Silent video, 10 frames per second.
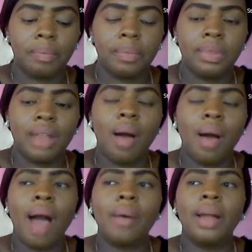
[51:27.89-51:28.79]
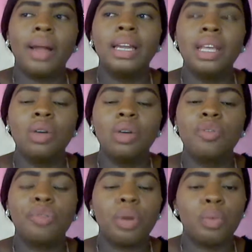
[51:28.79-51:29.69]
Now our legal
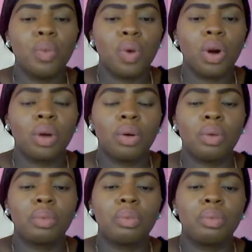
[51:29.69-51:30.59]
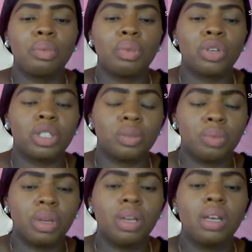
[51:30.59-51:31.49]
framework must
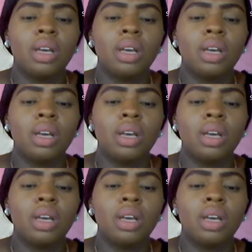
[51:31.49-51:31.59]
be,